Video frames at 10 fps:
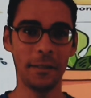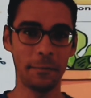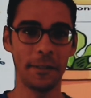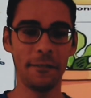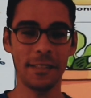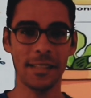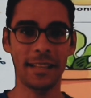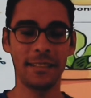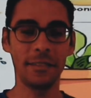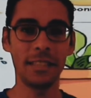in the previous
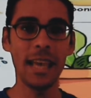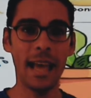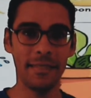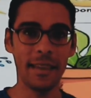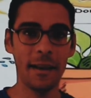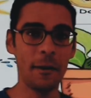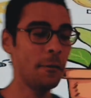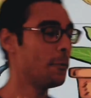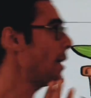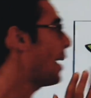activity, and
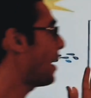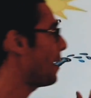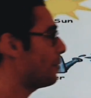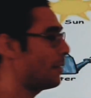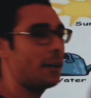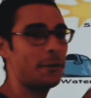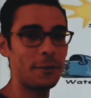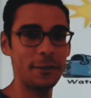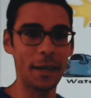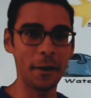now we have
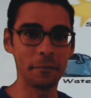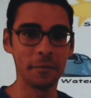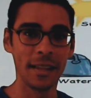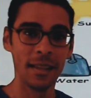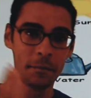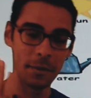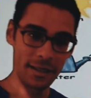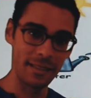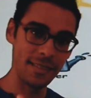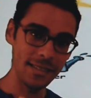another game.
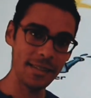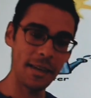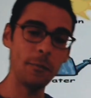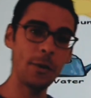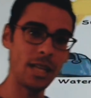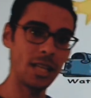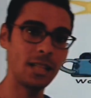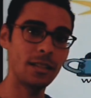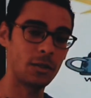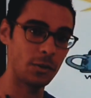But in this game we
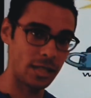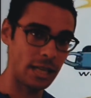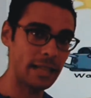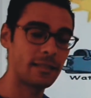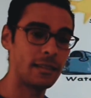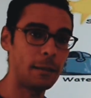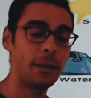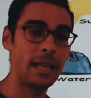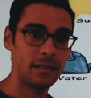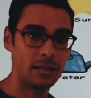need to select the
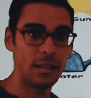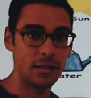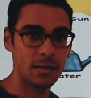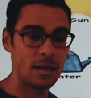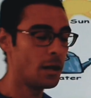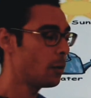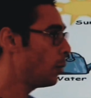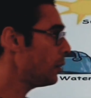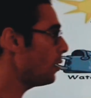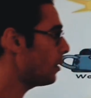plant needs.
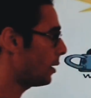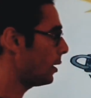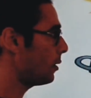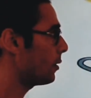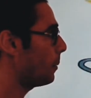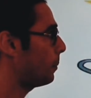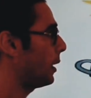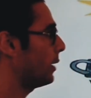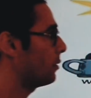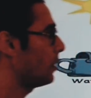What do you think the
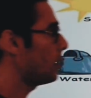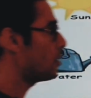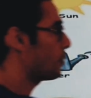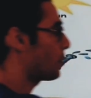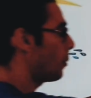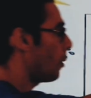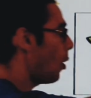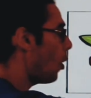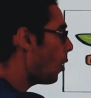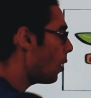plant needs from
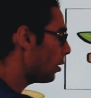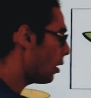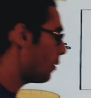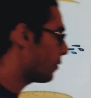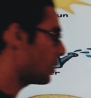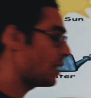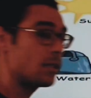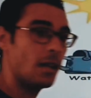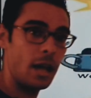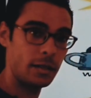all of
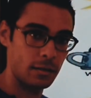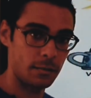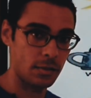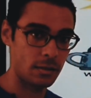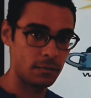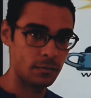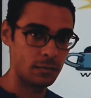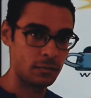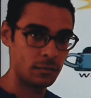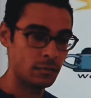these items?
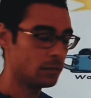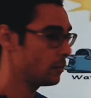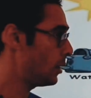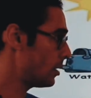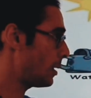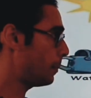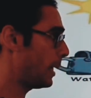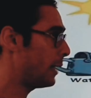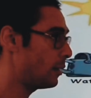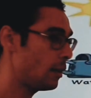Does the
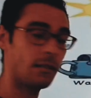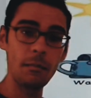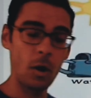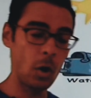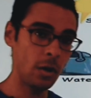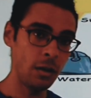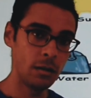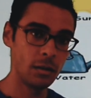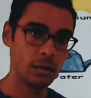plant need them all?